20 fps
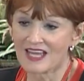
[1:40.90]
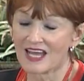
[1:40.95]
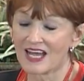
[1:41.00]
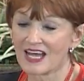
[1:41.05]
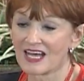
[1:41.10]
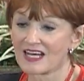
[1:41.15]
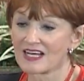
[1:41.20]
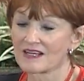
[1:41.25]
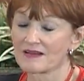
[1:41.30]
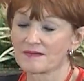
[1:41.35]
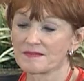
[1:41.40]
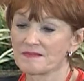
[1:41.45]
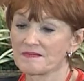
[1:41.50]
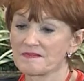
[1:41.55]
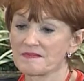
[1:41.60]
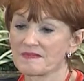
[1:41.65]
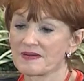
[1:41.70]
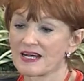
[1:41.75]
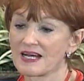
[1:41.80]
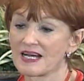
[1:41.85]

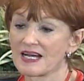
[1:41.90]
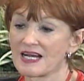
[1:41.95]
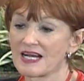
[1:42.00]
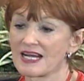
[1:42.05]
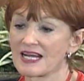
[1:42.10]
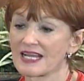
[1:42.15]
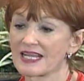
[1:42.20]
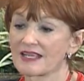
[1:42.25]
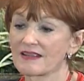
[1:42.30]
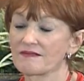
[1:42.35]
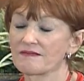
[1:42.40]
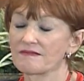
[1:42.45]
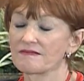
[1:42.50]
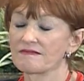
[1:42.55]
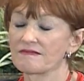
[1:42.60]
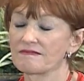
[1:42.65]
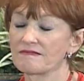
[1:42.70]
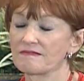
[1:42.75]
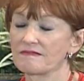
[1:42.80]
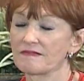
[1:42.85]
Um, I
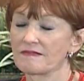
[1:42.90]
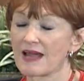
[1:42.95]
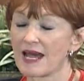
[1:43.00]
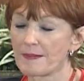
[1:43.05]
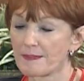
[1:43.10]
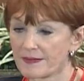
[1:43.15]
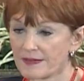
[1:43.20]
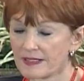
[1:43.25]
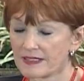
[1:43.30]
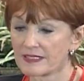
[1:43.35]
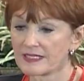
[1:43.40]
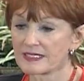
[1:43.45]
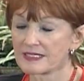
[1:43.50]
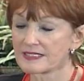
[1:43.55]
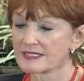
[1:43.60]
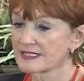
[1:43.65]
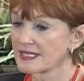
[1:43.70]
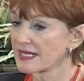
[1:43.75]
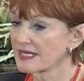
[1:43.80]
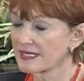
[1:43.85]
rapidly
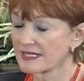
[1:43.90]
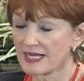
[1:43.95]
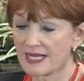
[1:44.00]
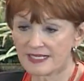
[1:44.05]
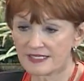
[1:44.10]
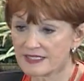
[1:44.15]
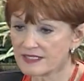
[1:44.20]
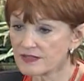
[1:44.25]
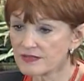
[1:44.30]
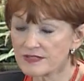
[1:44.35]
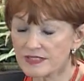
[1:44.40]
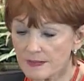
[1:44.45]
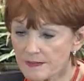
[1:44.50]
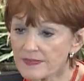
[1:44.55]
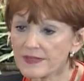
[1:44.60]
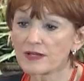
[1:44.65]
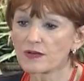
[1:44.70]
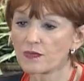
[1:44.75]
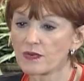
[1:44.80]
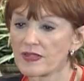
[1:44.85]
decided I had to do
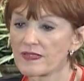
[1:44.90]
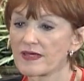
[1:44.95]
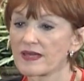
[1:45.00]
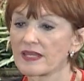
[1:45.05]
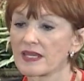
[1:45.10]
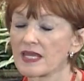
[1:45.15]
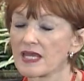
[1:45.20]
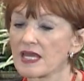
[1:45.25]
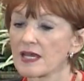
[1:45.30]
something with it.